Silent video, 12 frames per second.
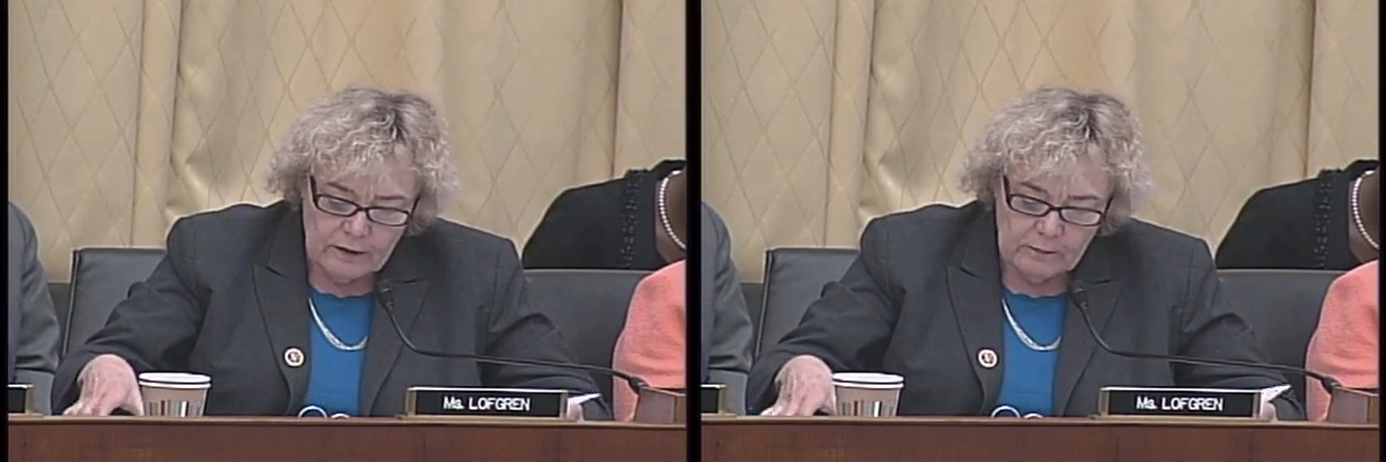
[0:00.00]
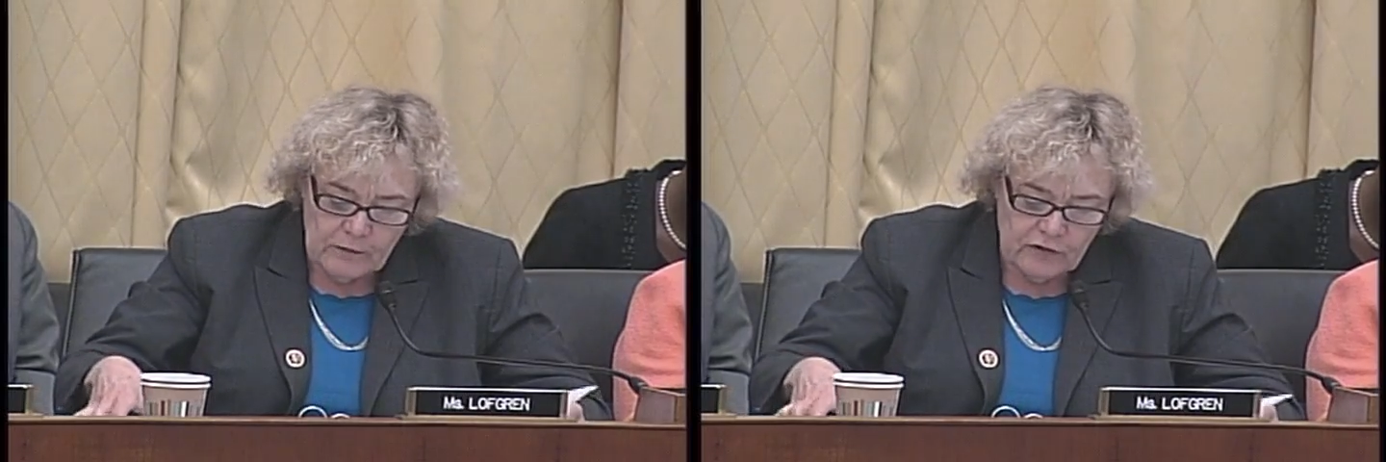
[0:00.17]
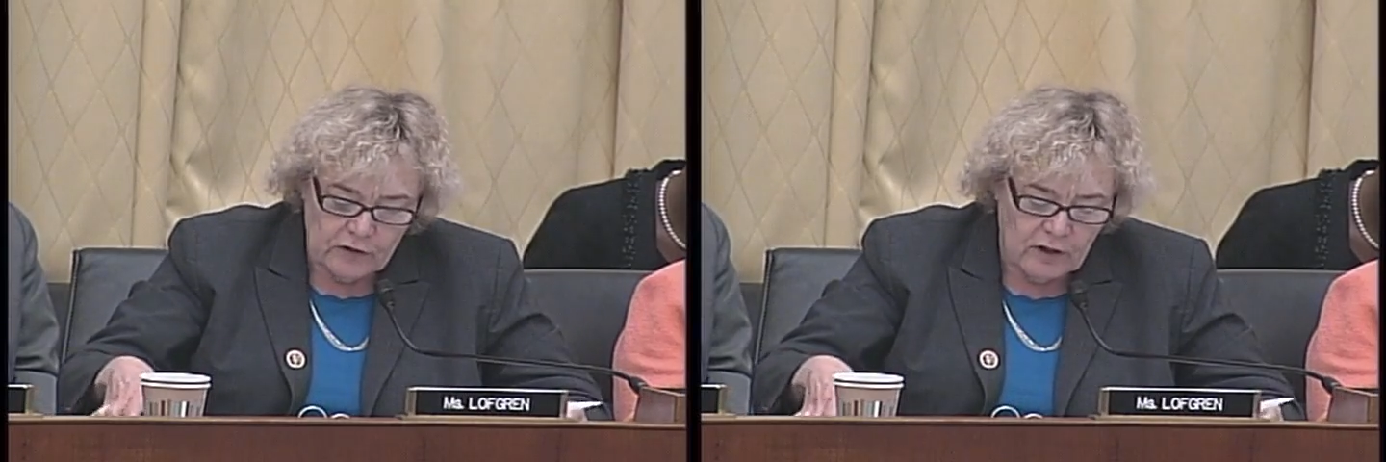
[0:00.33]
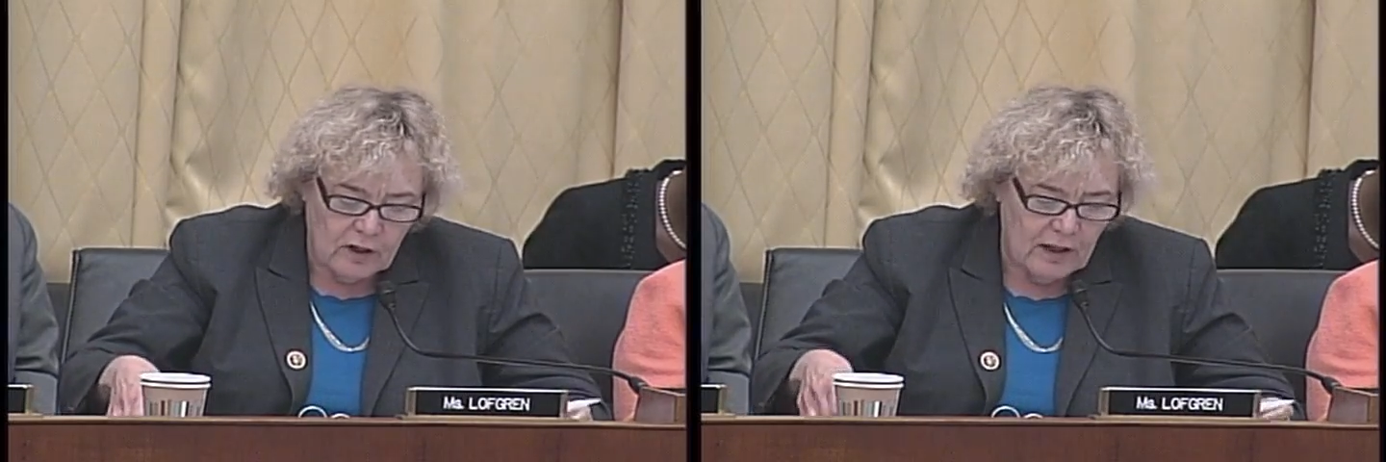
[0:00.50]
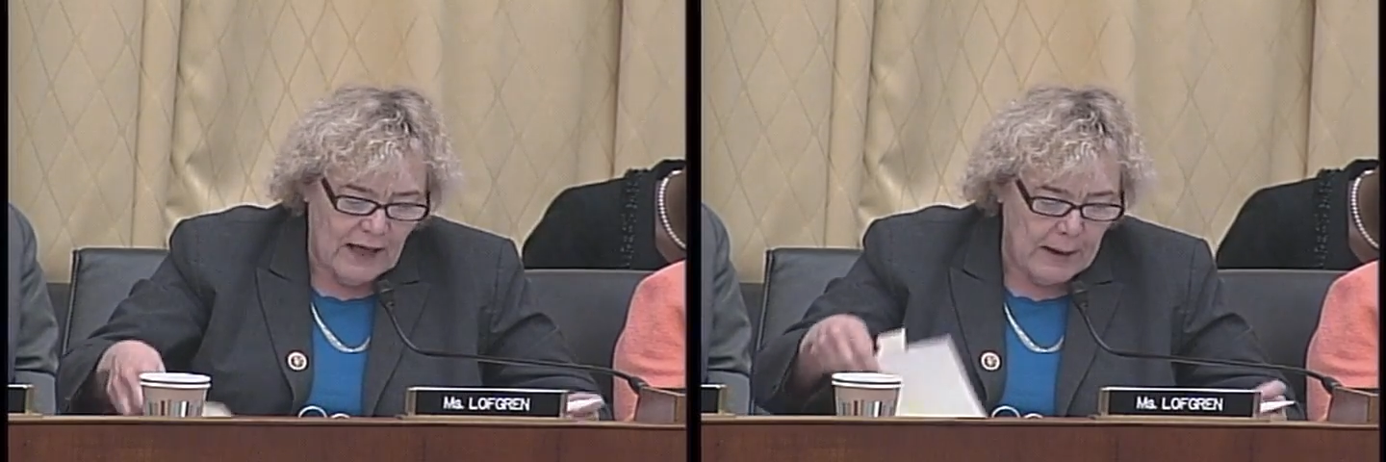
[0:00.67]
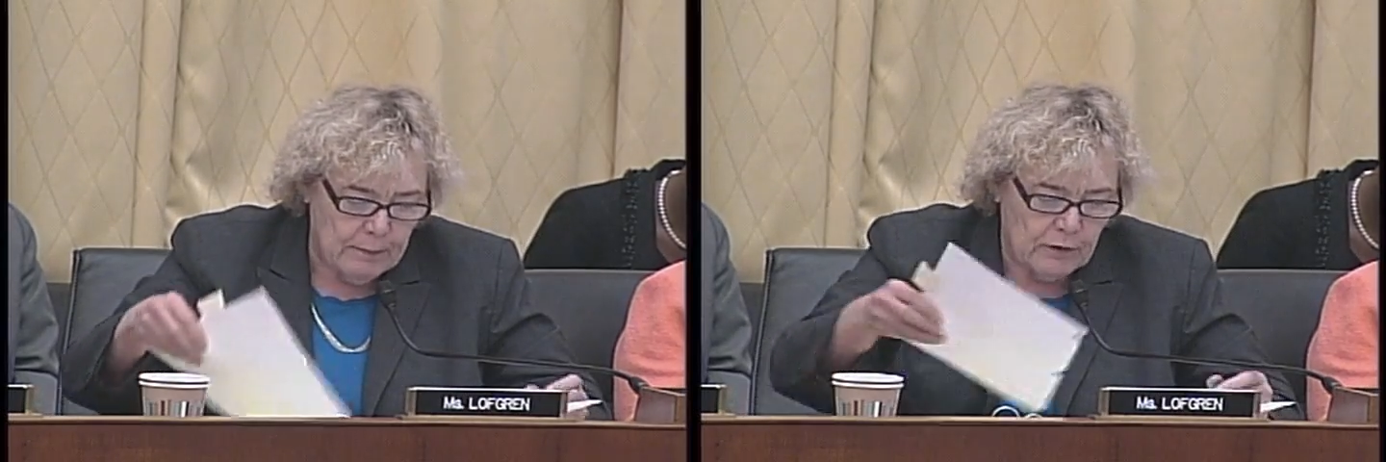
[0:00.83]
Mr.
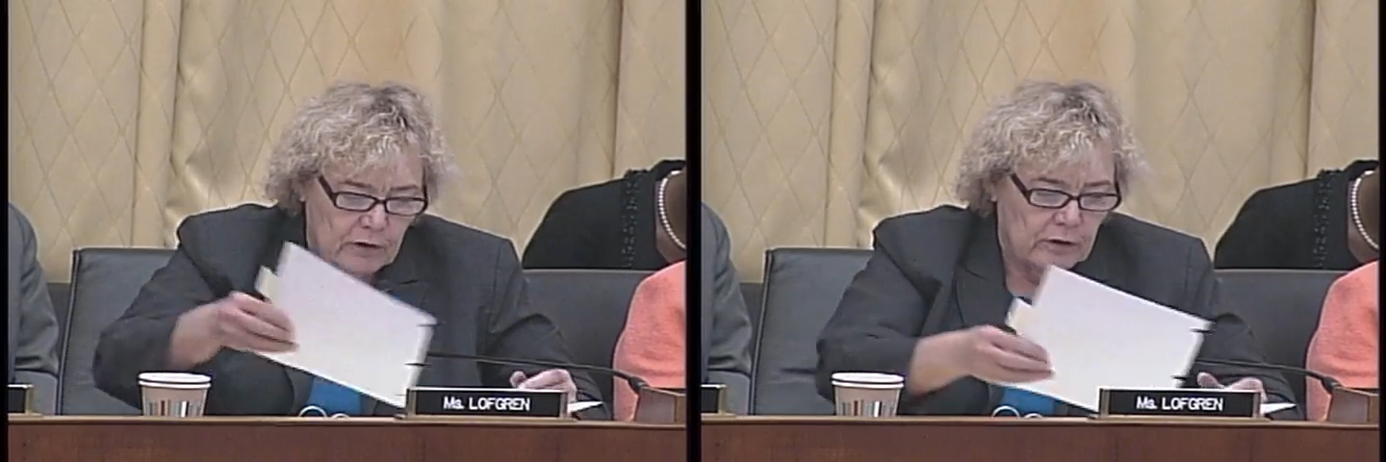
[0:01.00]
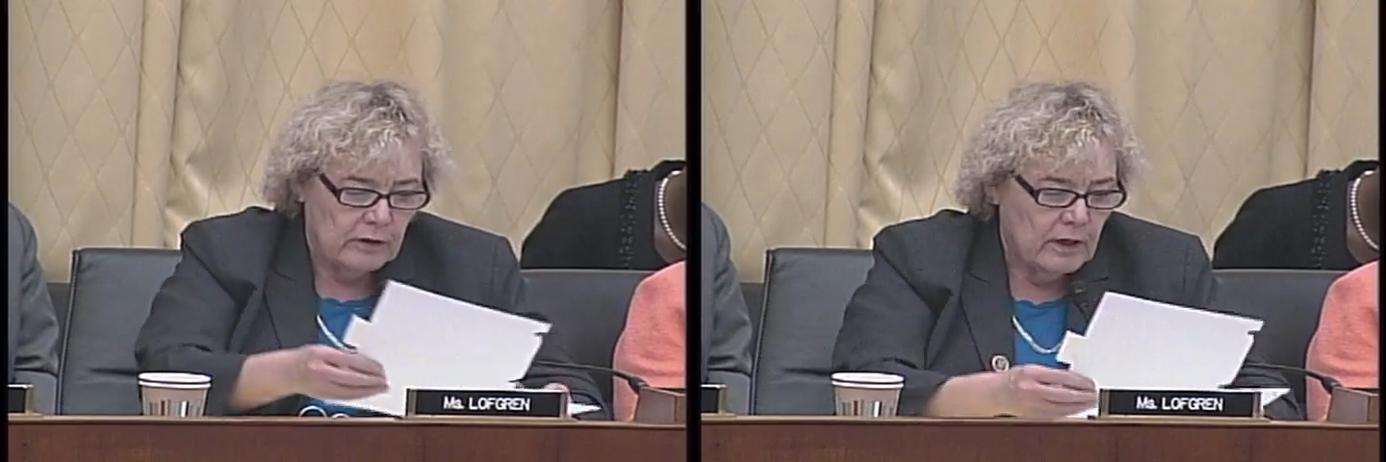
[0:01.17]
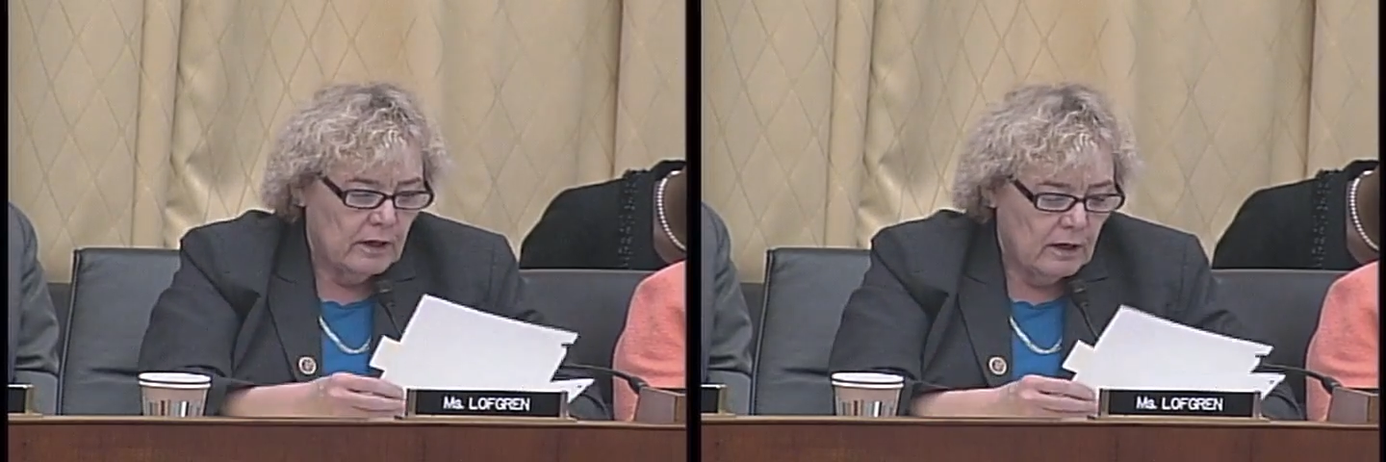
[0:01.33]
Clapper